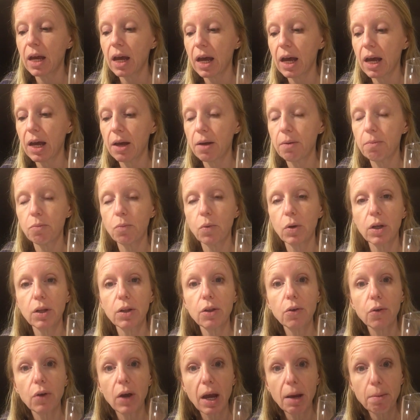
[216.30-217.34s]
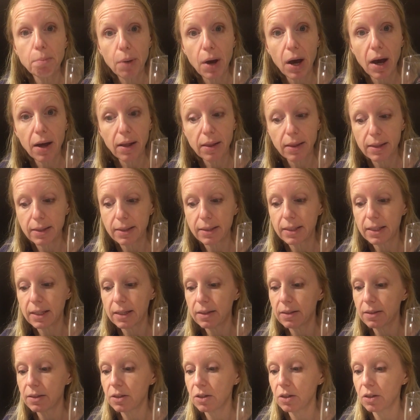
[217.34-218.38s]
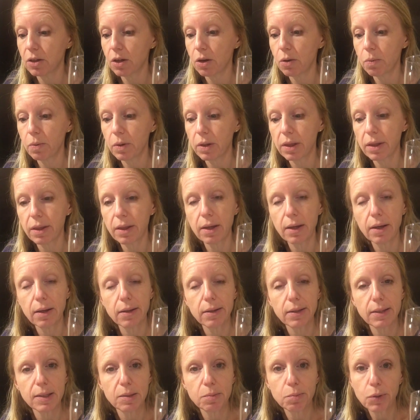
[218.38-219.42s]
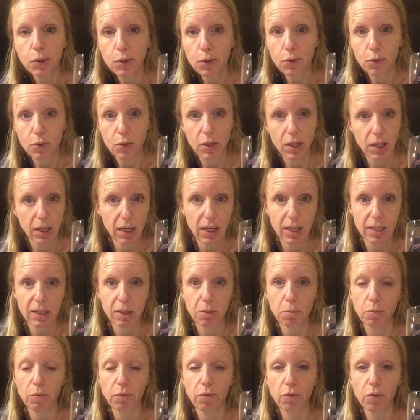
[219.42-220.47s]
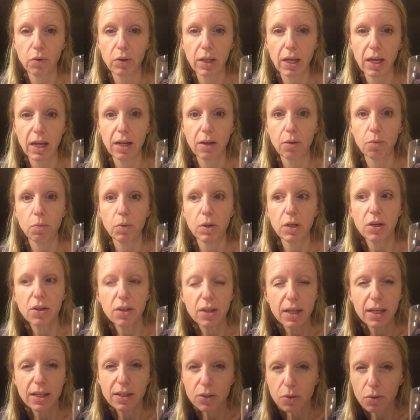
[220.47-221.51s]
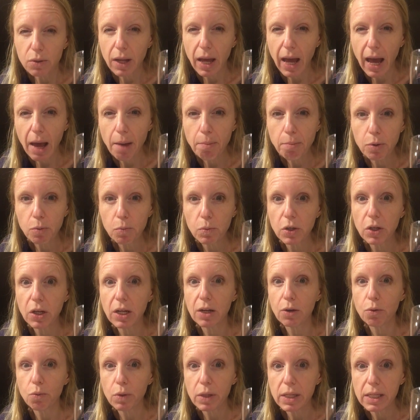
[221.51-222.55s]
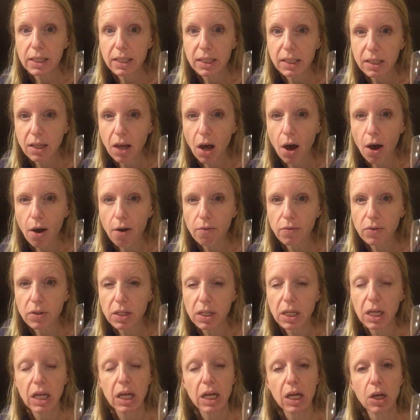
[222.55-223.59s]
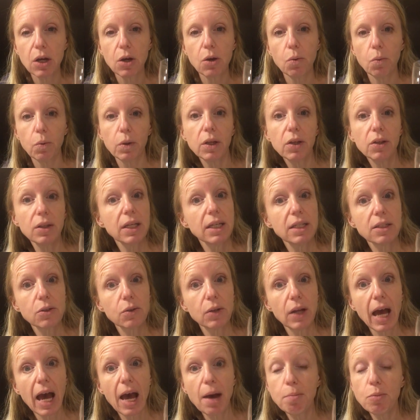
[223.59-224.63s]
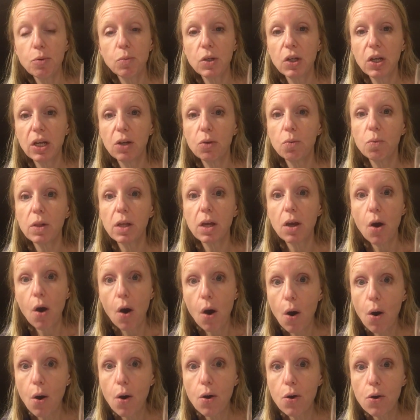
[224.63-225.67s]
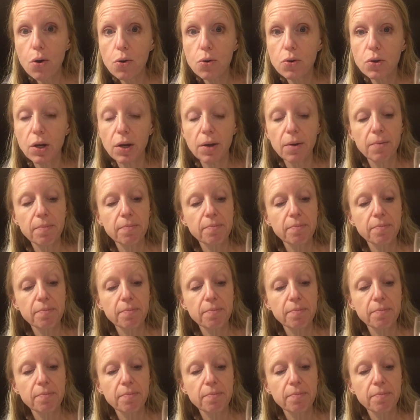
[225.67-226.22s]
Um, what are their hypotheses? You know, with the spoon, you can ask them before they hit it, what do you think is going to happen when you hit it really soft? What do you think is going to happen when you hit it really hard?